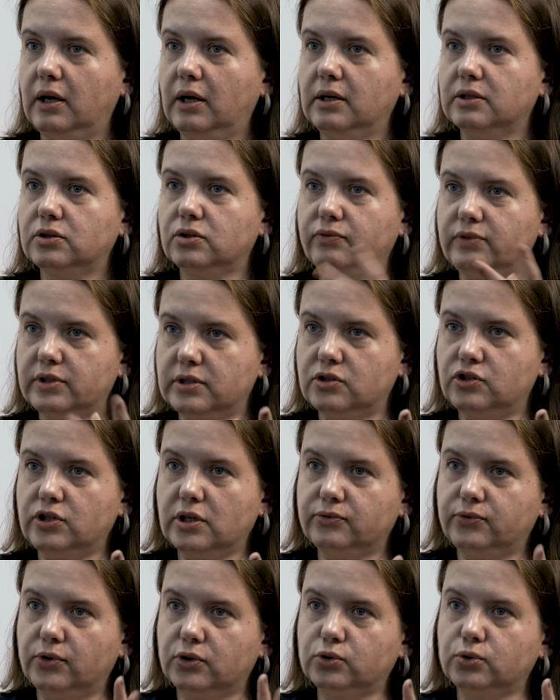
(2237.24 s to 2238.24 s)
So this is
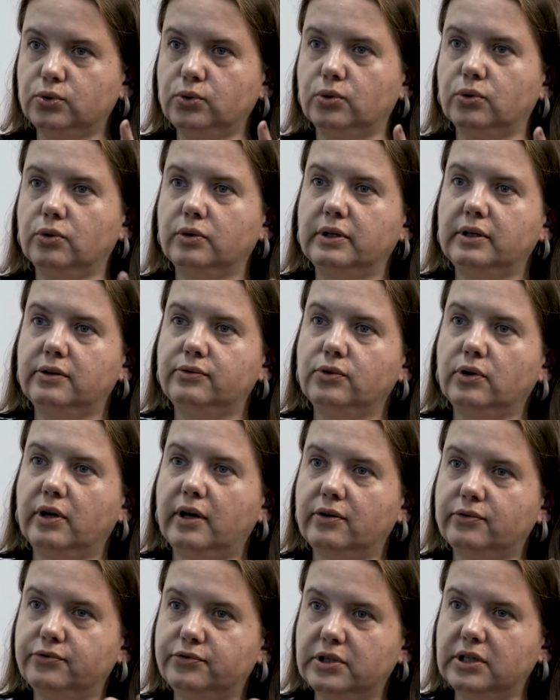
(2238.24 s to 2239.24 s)
just for 2. If you
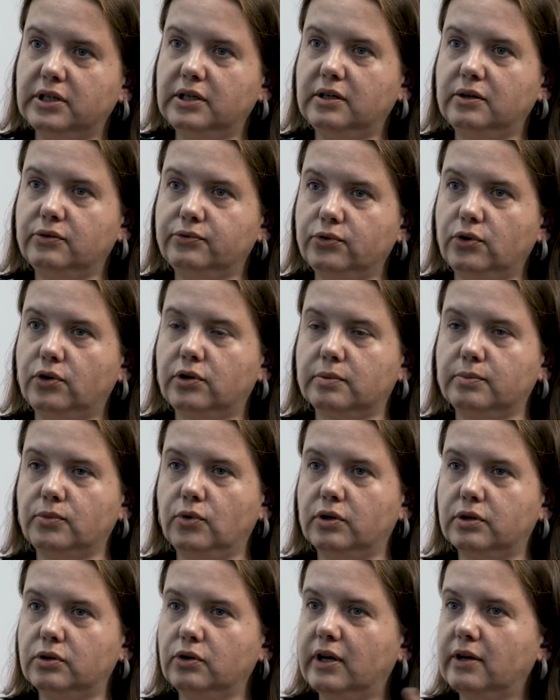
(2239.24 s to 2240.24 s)
have 3 or 4
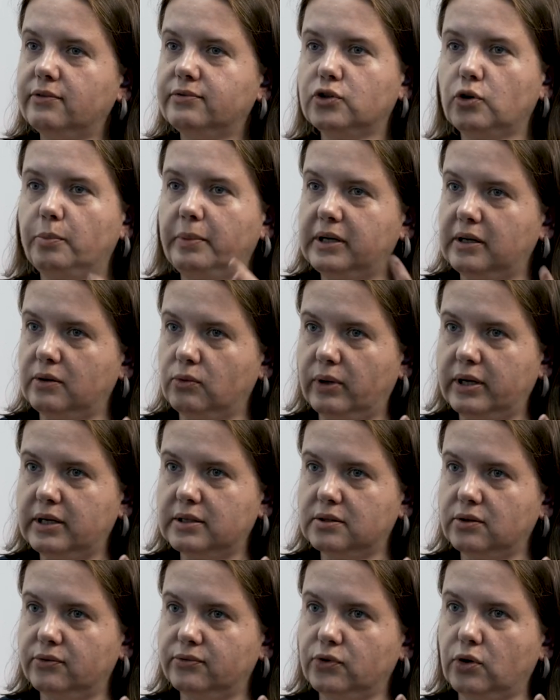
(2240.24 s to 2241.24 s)
more, you have so many
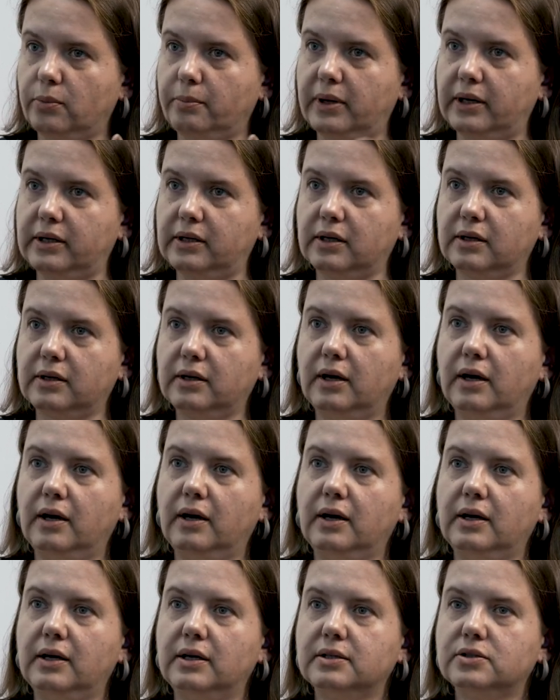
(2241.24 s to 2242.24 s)
ways of combining.
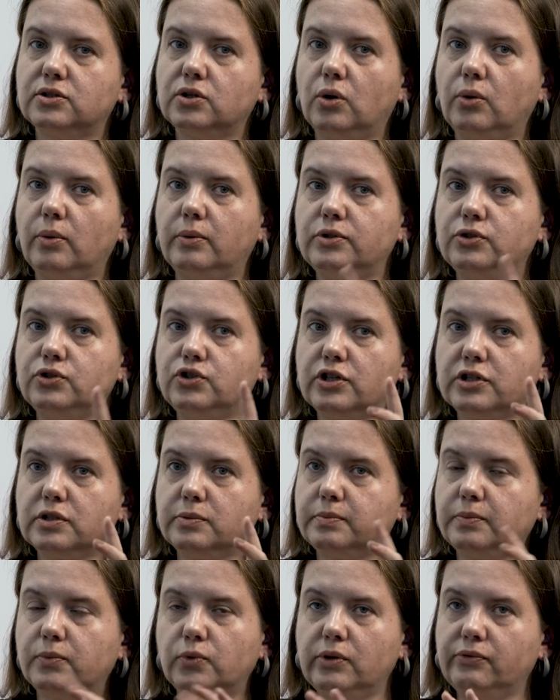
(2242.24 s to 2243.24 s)
So just
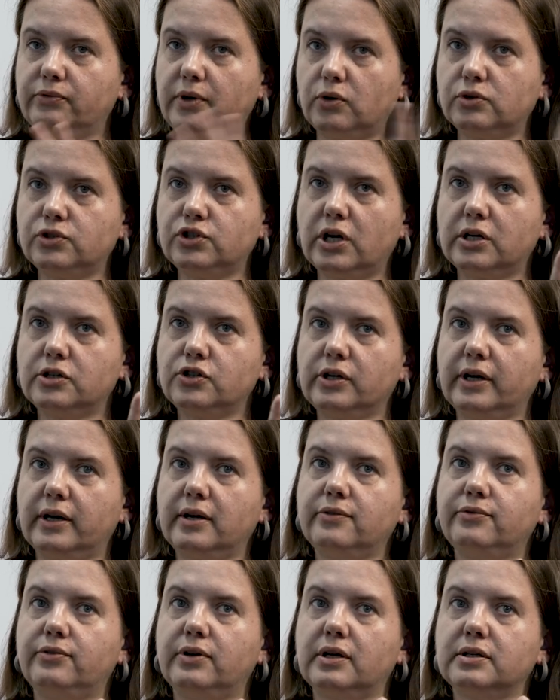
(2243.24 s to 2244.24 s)
without changing
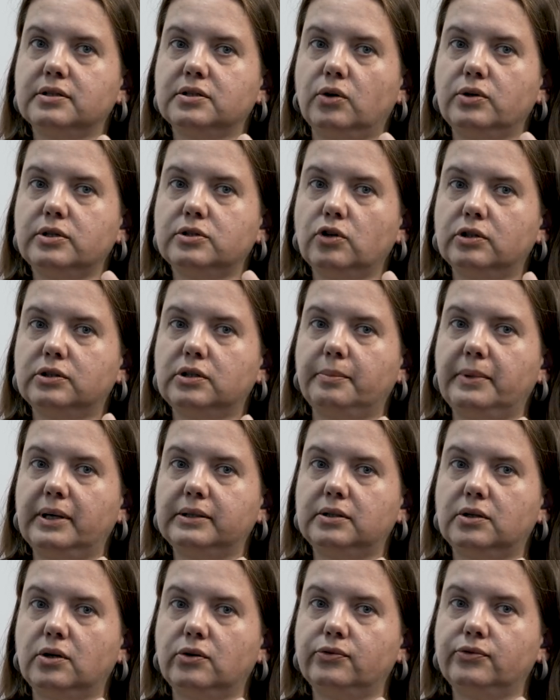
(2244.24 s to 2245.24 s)
anything, so it's not a
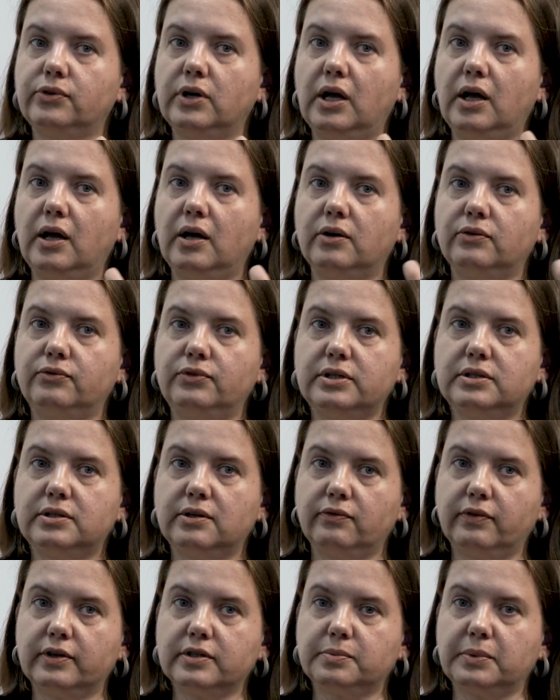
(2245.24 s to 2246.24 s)
matter of this
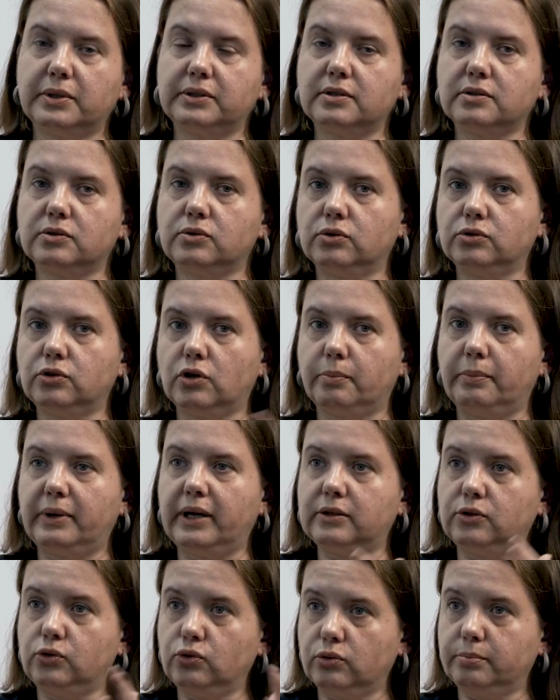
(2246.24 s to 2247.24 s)
investment is good or
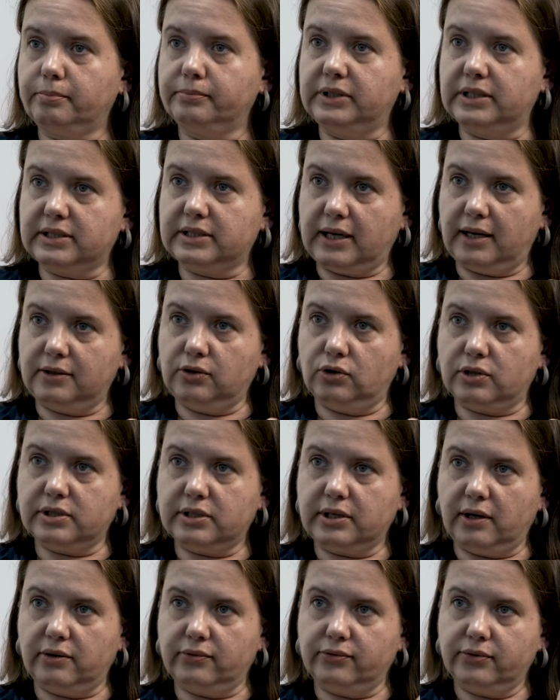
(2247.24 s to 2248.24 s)
bad. You decide
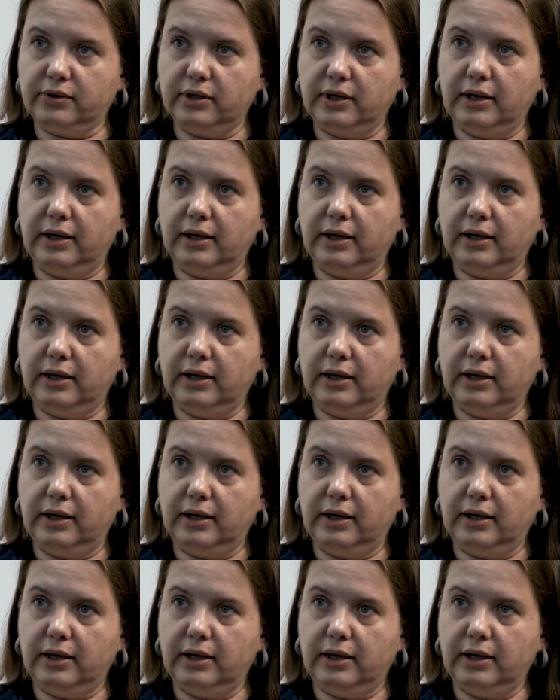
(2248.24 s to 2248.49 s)
yourself,